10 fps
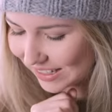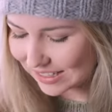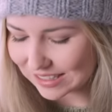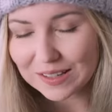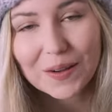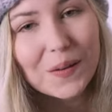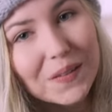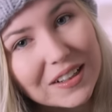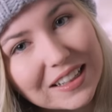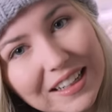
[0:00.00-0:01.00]

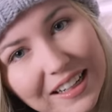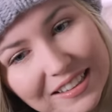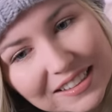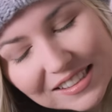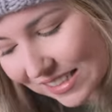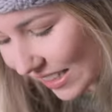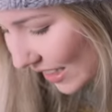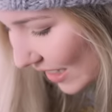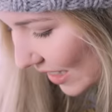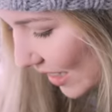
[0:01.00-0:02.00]
So next,
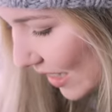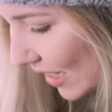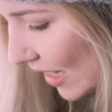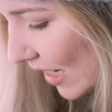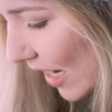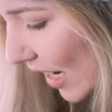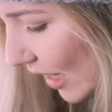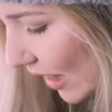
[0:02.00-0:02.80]
I